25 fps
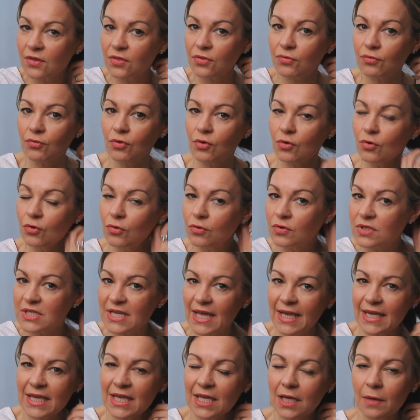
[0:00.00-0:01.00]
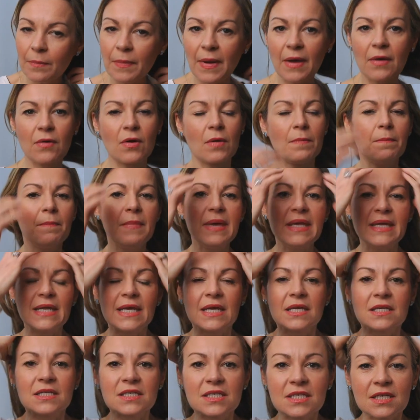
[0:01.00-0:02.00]
through, taking about a
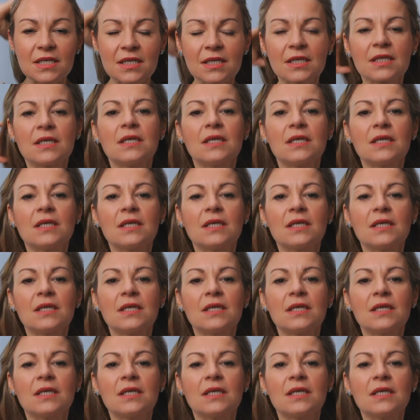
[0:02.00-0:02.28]
minute